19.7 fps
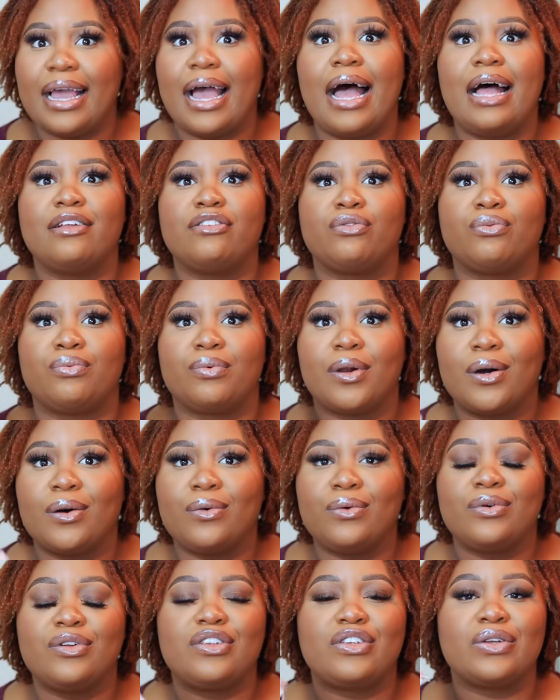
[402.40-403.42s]
has
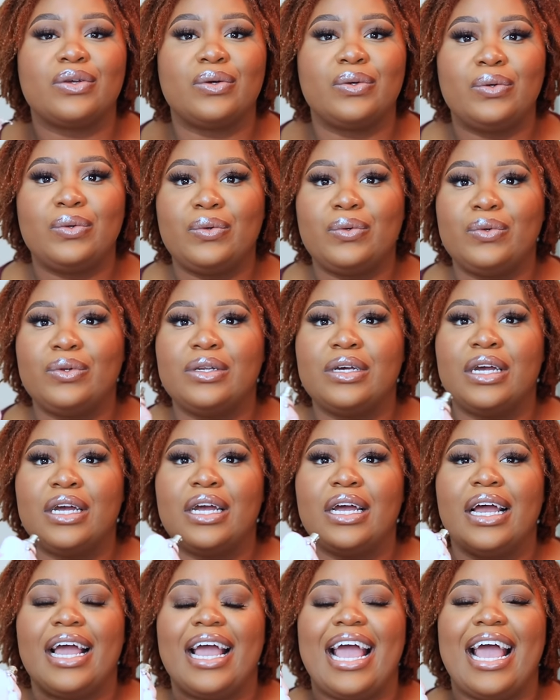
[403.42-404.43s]
rose, oud,
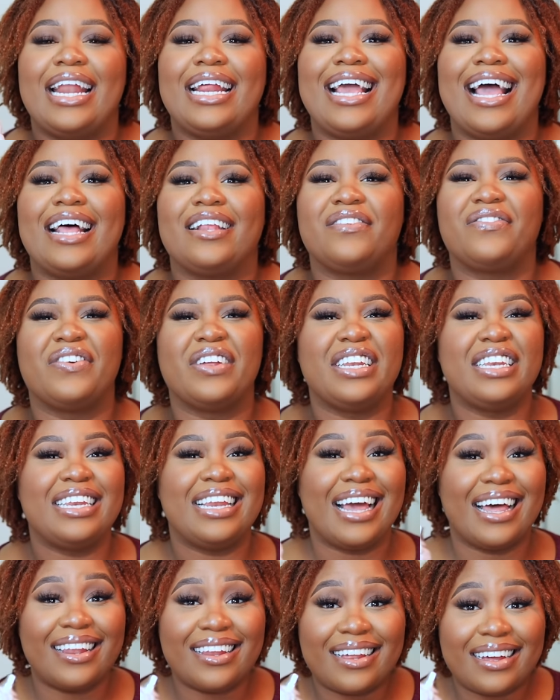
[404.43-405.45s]
and it has
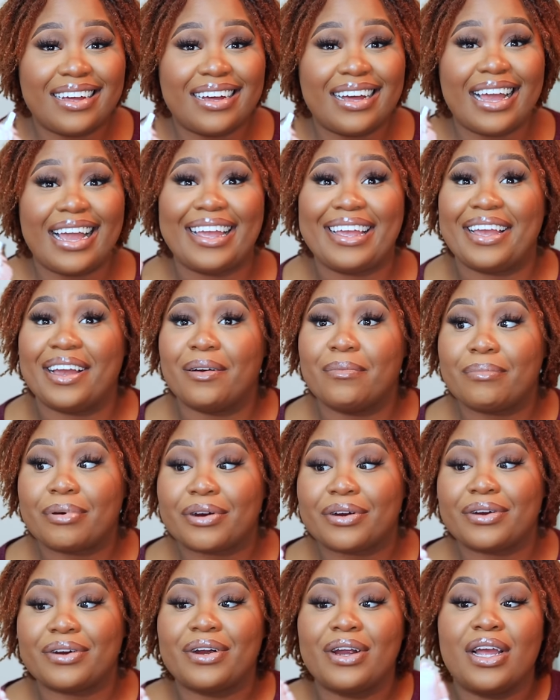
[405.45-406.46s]
vanilla,
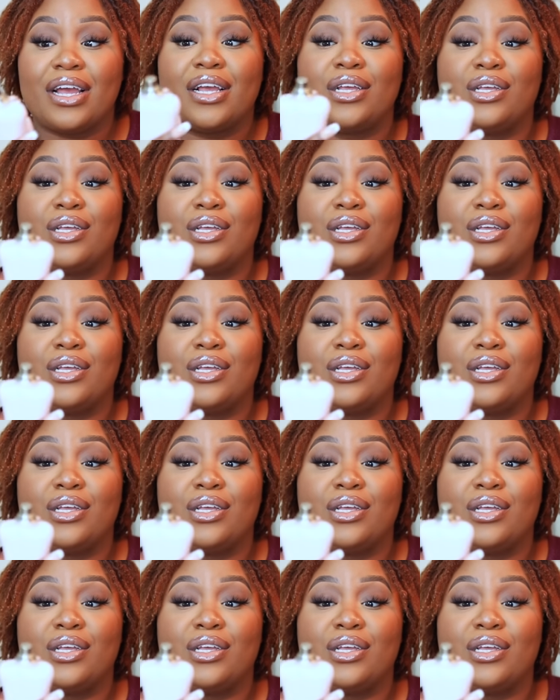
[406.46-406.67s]
amber.